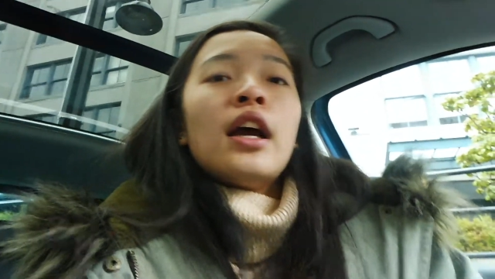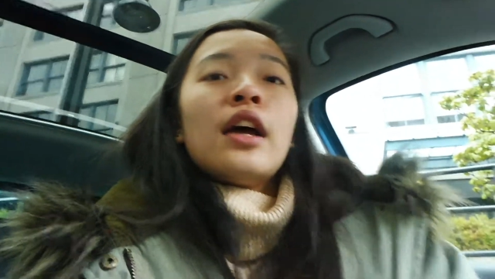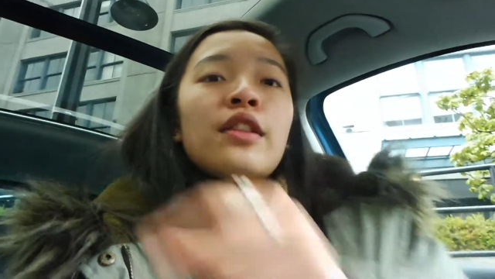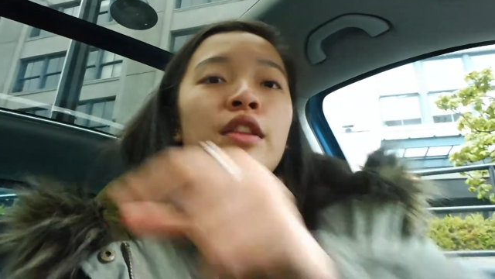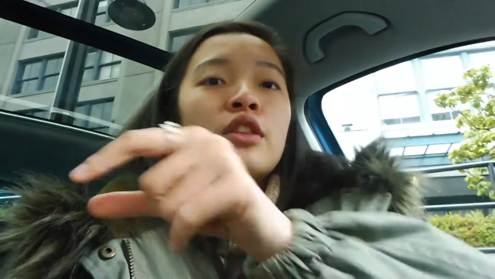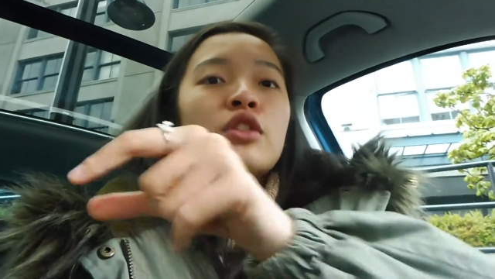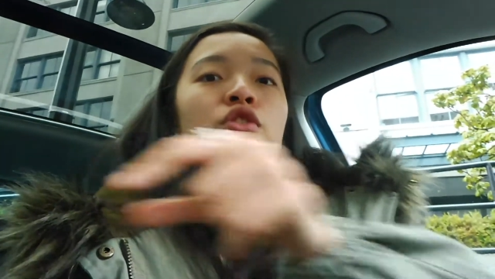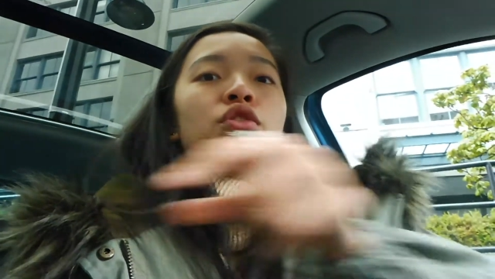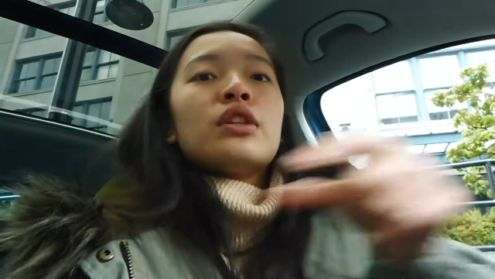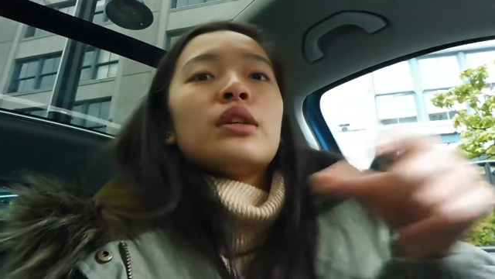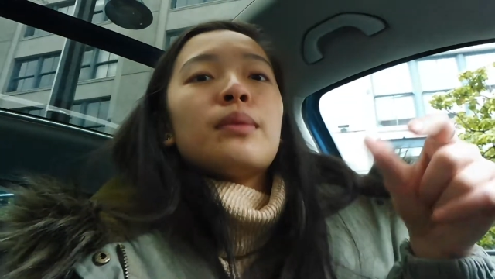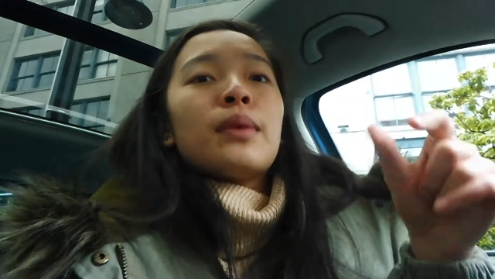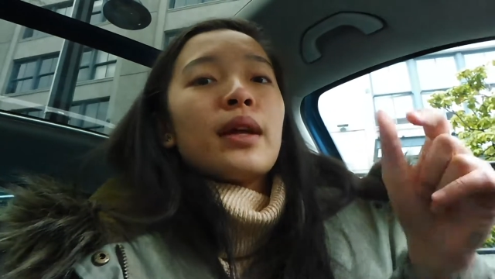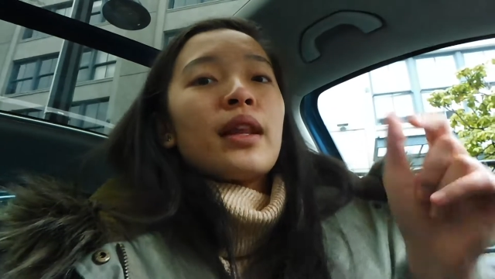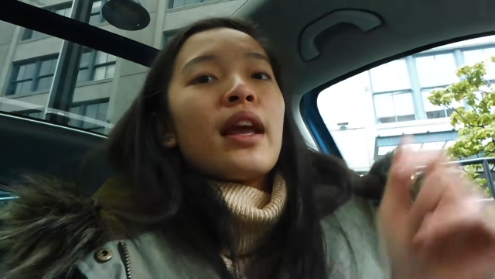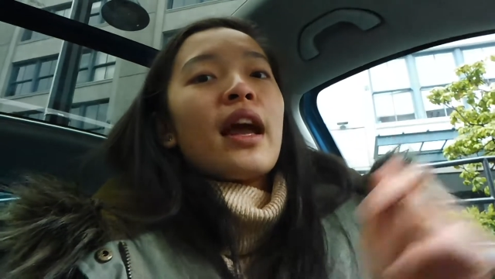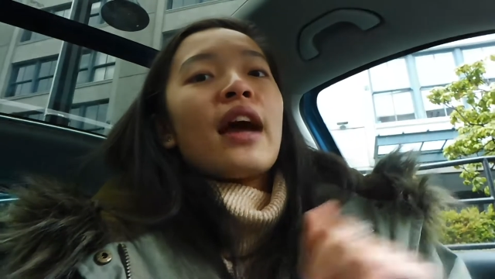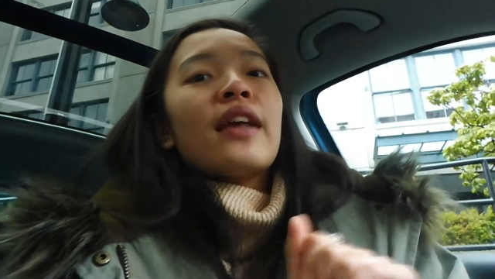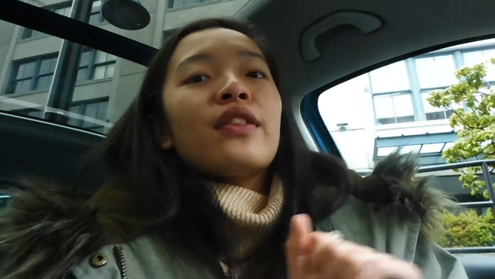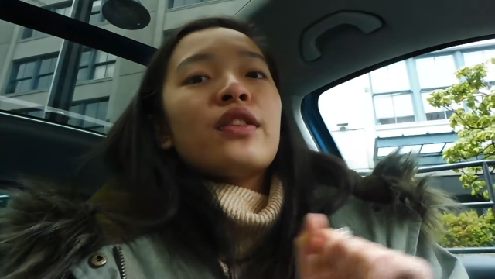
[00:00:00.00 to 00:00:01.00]
the street where
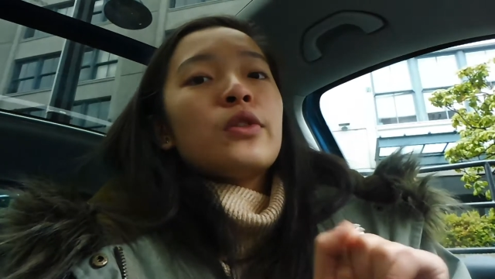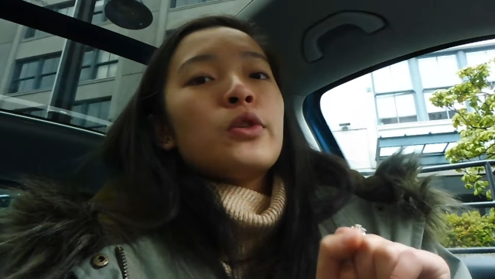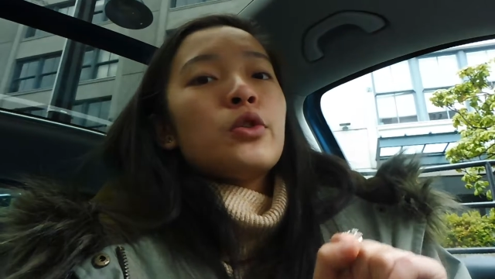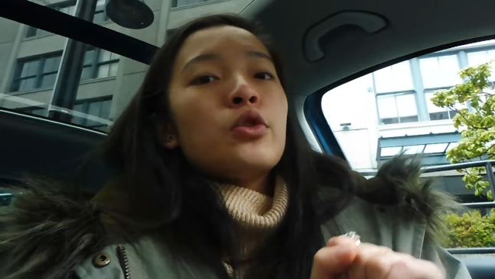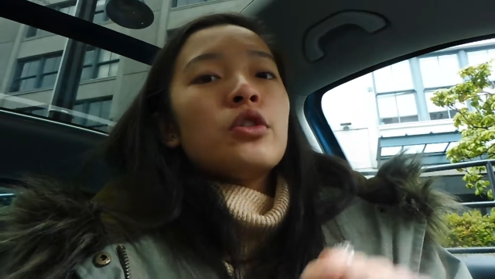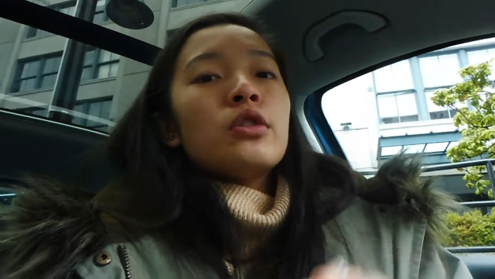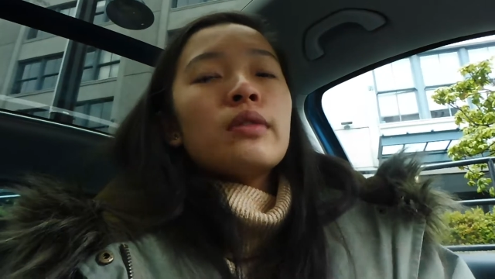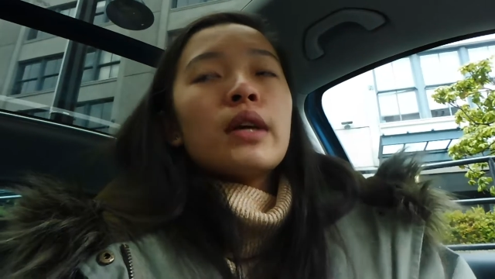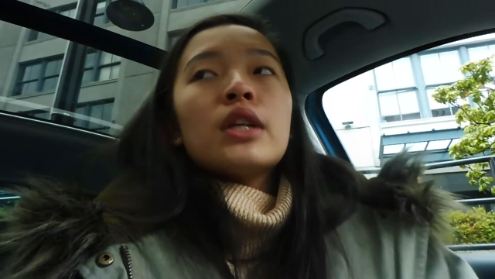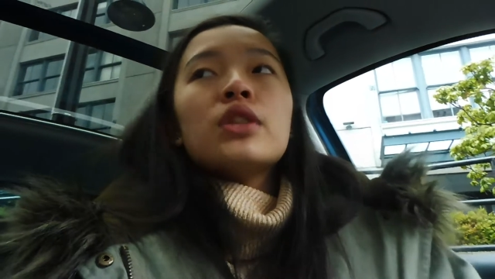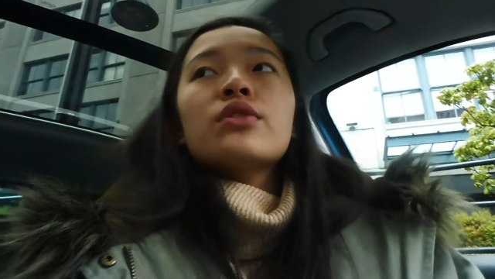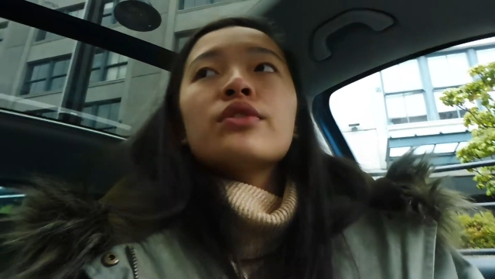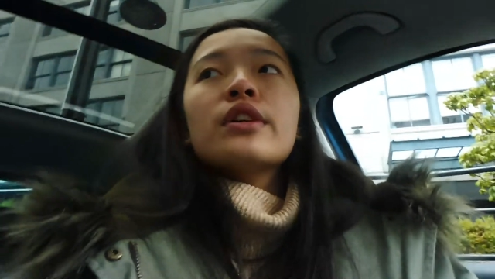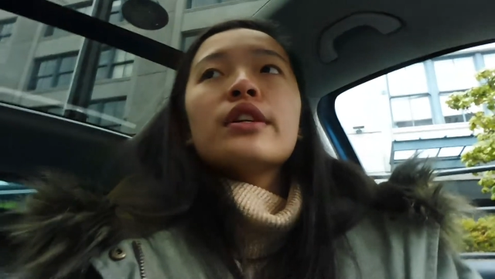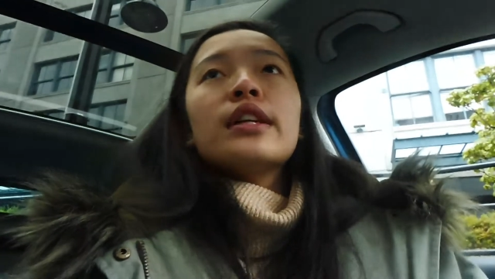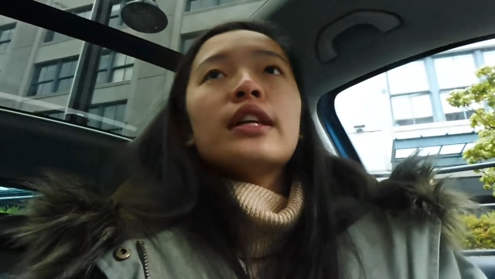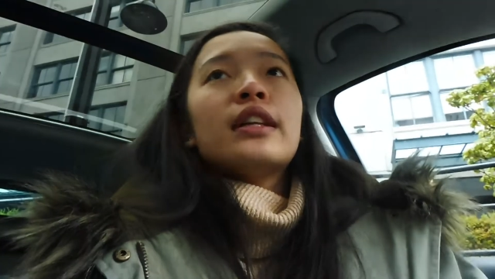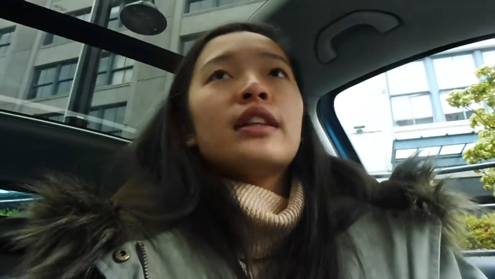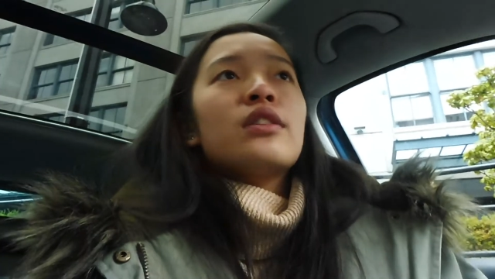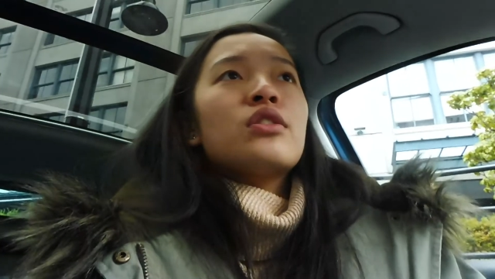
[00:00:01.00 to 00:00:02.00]
they had the sushi
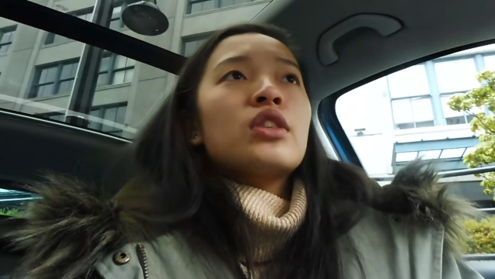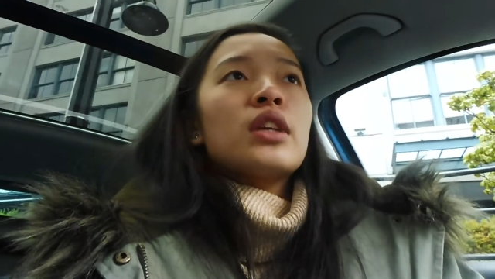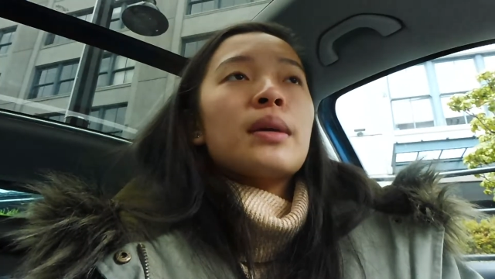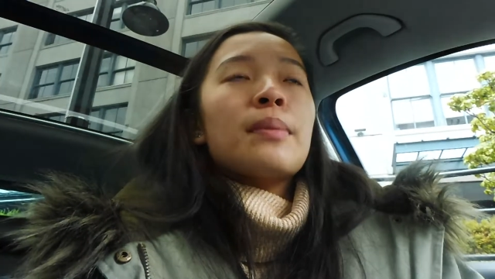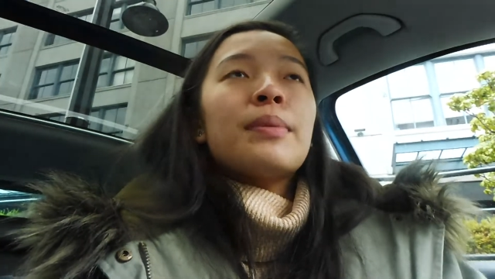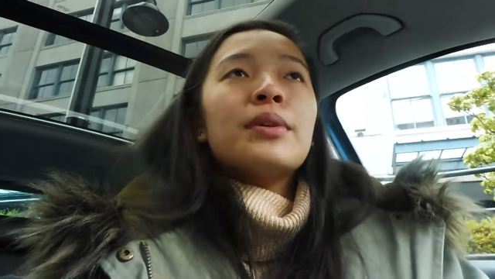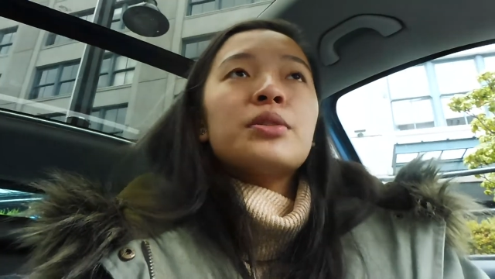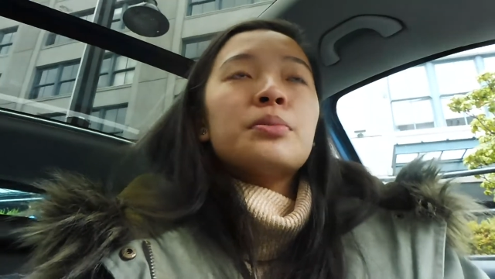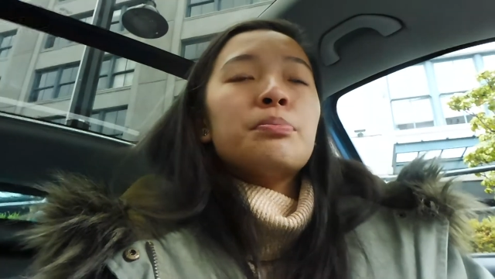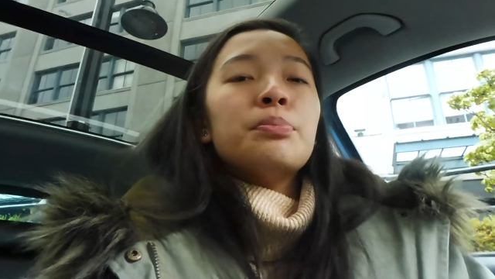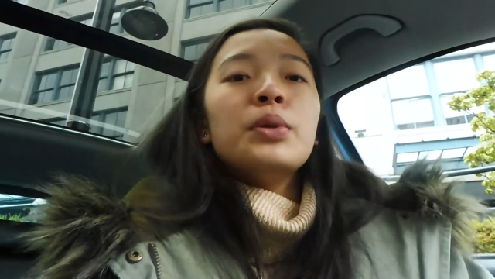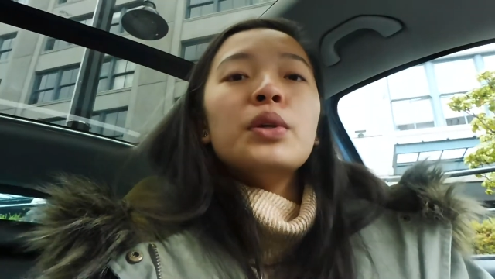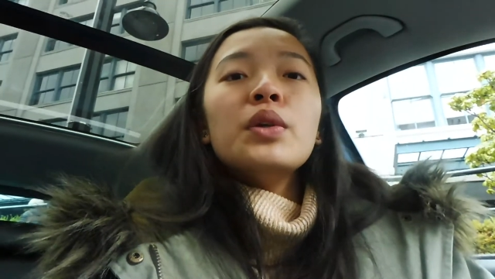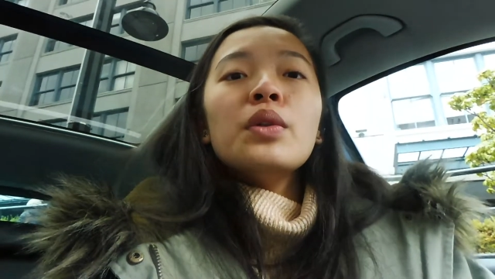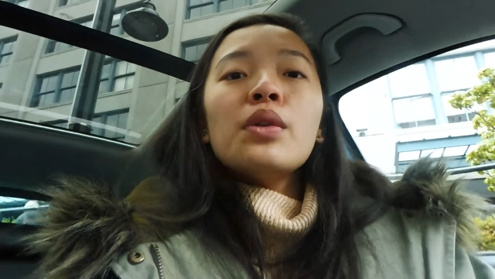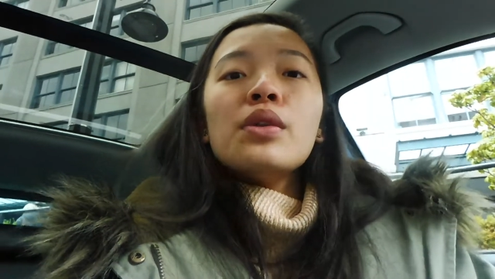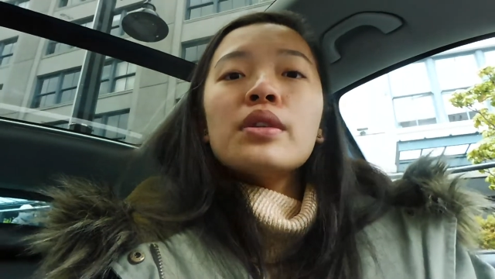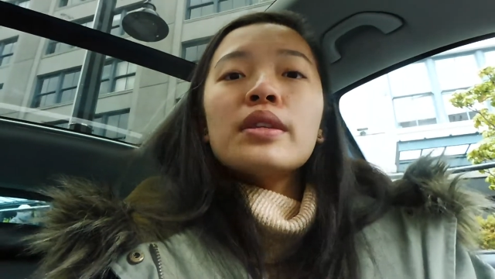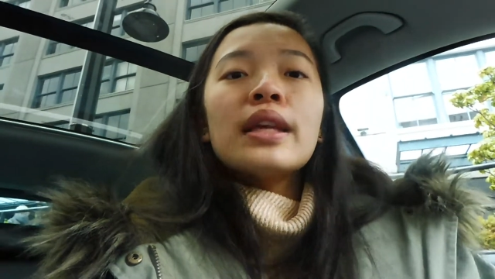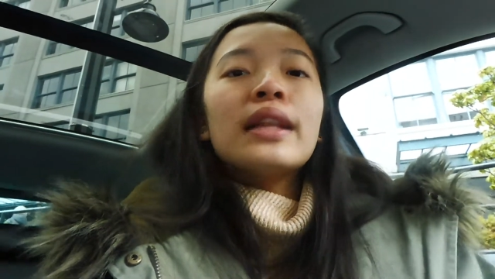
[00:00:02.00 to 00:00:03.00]
restaurant, and there's like a bunch of
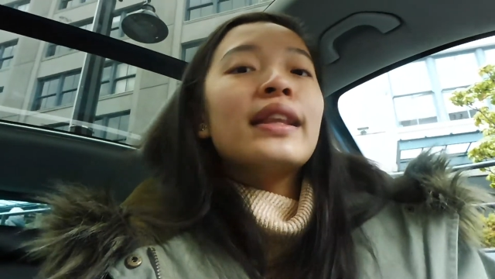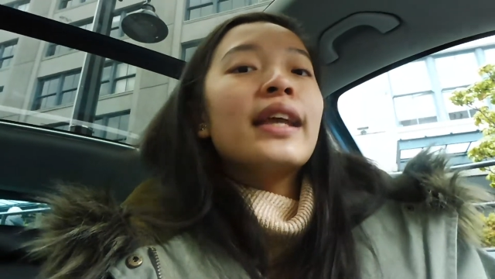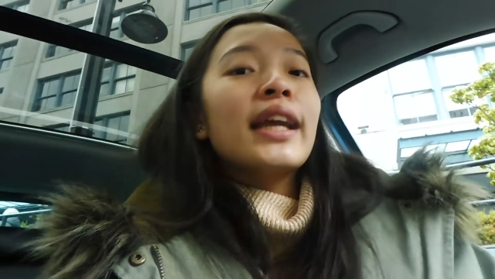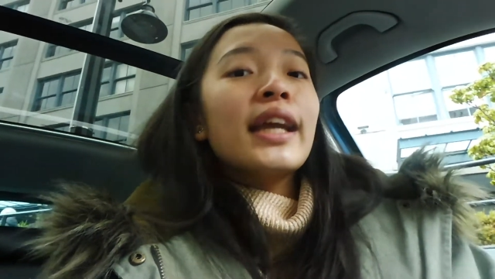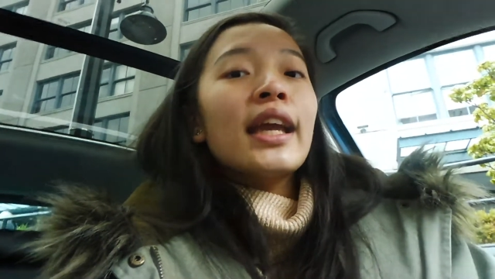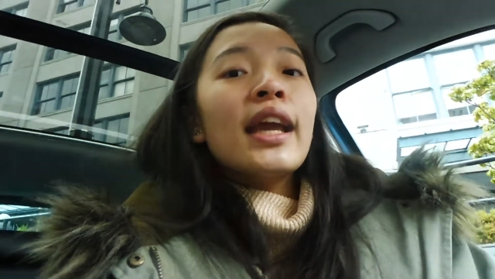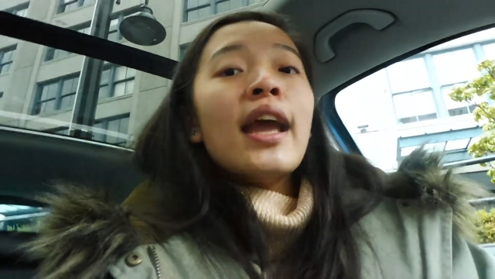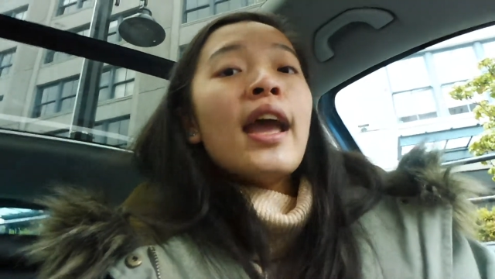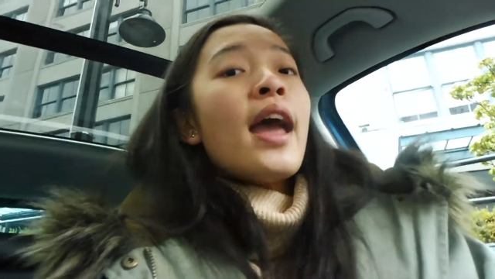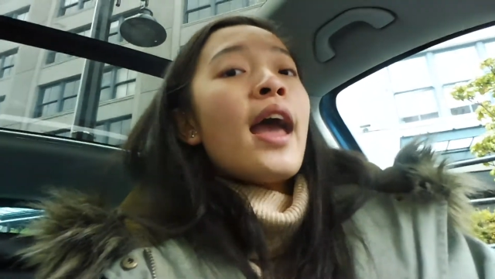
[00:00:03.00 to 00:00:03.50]
booths and like